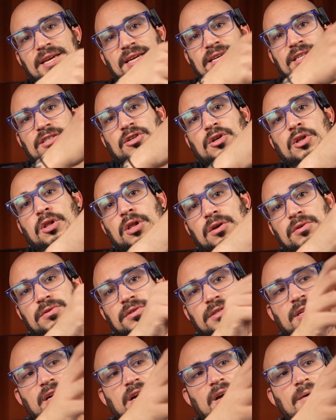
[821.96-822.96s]
is
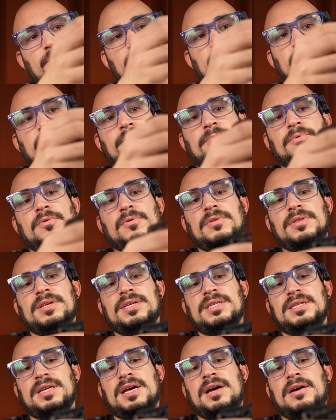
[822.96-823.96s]
closed up, you can pull
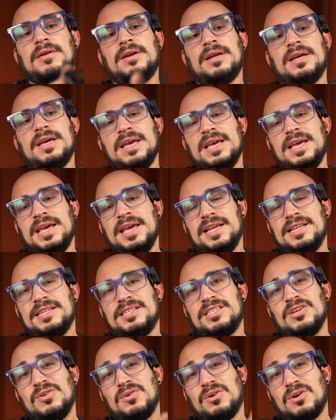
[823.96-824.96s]
this out and
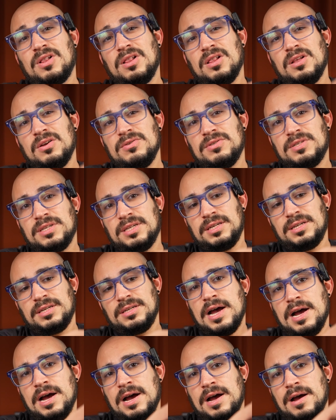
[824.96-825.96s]
still close it.
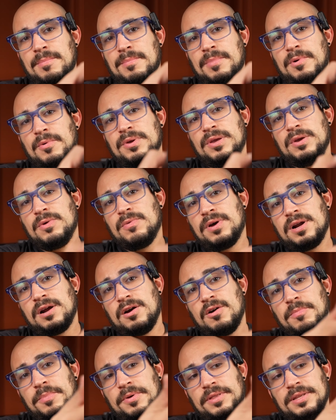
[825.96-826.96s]
But when you want to
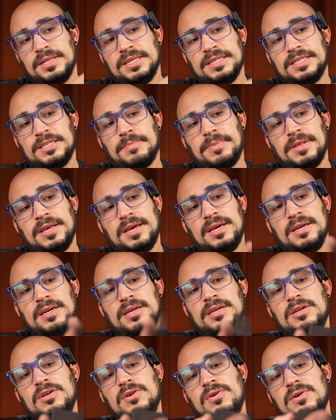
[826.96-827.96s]
open the display,
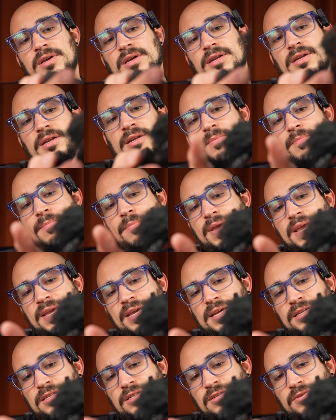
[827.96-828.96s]
you can make
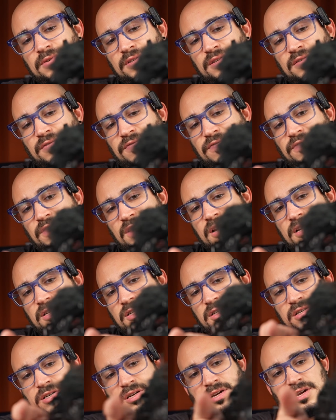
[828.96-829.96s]
it so it's
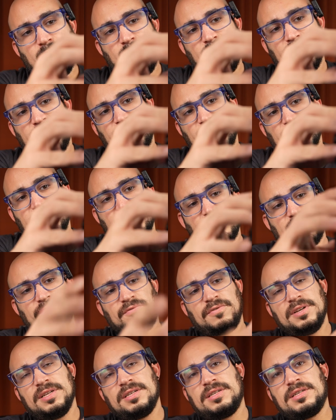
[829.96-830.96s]
flush with the
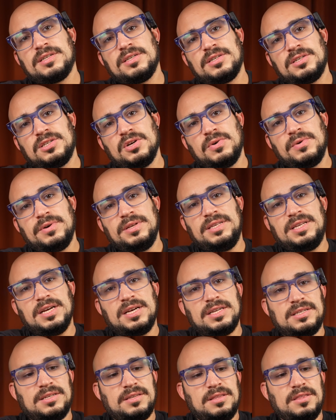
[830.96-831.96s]
surface, so it
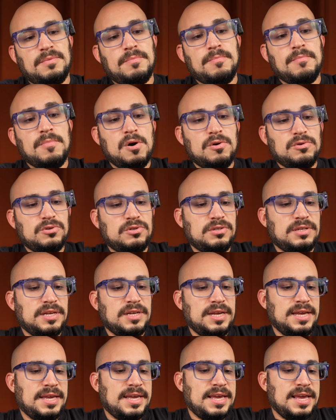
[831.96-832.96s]
does the most
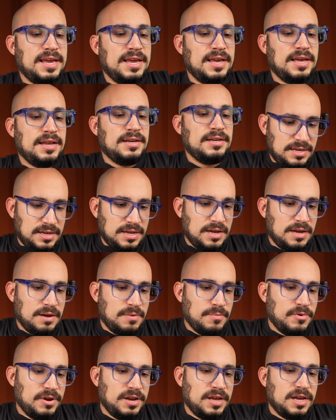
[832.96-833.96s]
it can
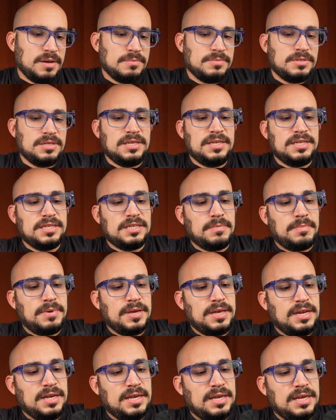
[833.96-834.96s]
when it comes to
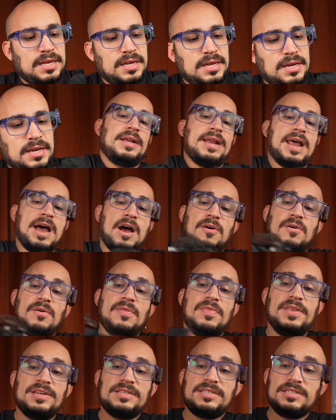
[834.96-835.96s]
dissipating heat. Now,
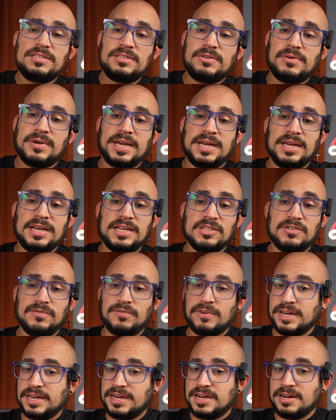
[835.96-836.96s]
this is great. It's
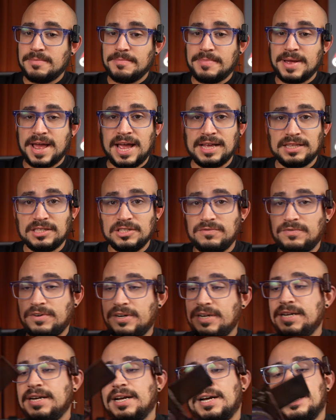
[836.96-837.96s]
very compact. It's
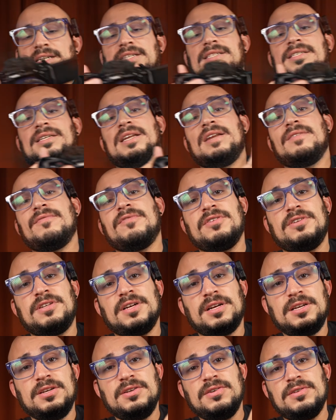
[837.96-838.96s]
very nice. And if you're
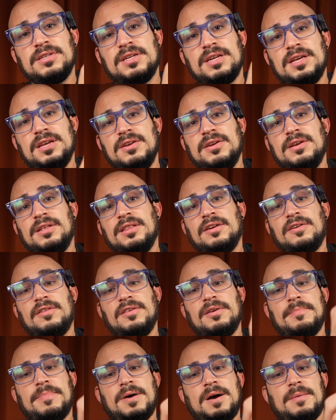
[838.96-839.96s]
done using it, you can
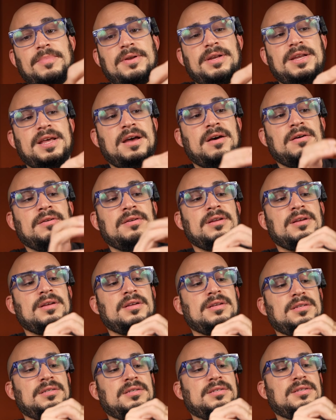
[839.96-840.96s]
literally pop it down,
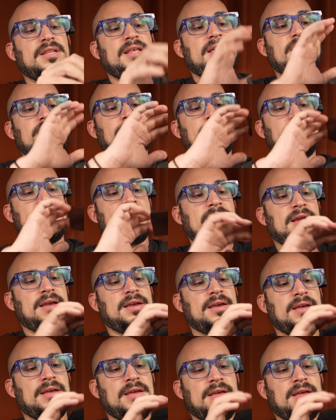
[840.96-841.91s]
slide it back,